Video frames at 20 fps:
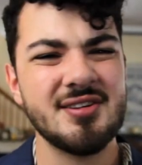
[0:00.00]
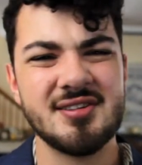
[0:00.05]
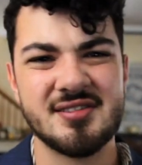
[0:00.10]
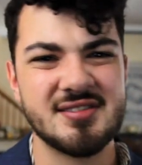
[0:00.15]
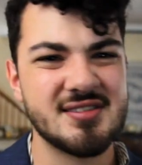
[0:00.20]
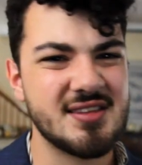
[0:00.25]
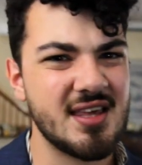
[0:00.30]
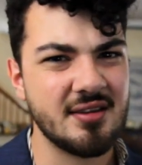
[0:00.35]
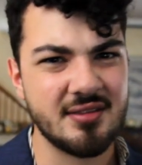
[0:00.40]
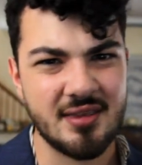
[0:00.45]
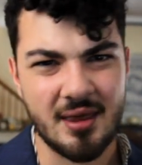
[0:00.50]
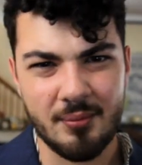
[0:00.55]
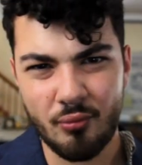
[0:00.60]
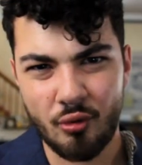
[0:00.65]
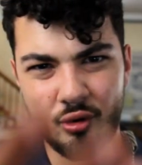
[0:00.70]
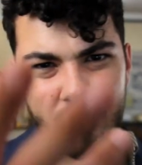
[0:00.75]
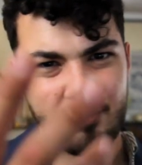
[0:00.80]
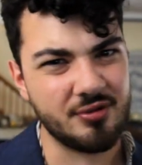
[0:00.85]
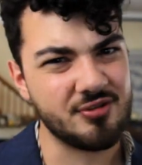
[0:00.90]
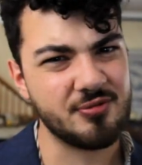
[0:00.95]
just think that
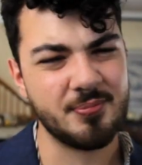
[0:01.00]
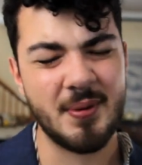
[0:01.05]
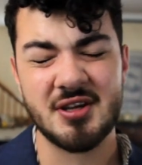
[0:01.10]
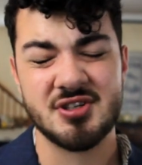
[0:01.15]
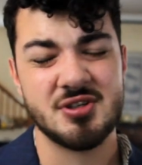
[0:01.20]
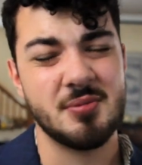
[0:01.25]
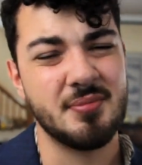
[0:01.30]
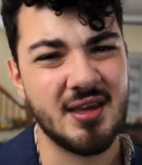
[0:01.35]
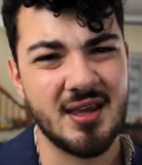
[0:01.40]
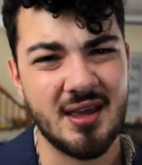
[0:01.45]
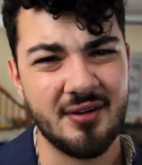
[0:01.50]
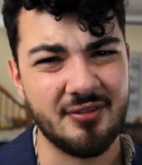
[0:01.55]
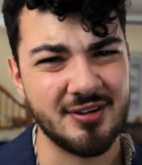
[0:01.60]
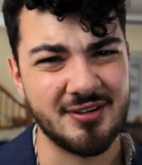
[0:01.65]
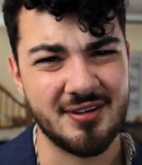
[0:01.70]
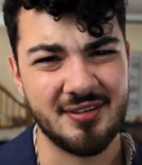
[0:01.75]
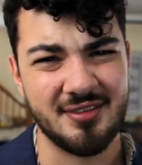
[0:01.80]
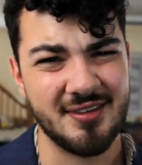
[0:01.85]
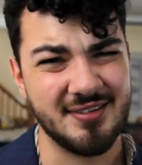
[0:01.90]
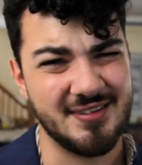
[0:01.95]
more respect should be given
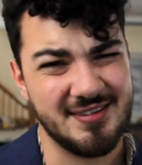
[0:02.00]
to the